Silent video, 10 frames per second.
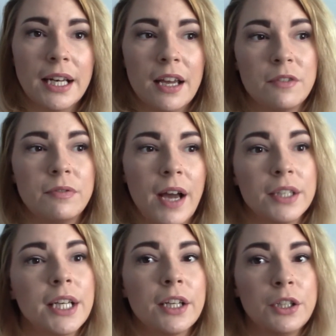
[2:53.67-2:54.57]
and I have
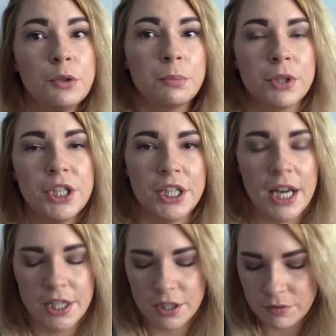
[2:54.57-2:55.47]
found like a new
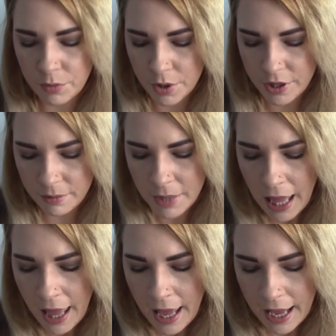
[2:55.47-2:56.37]
appreciation for them.
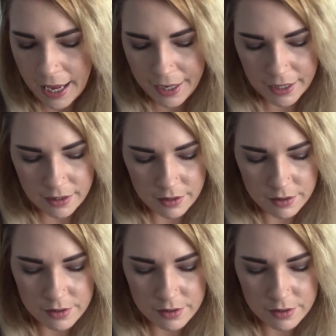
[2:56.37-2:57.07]
And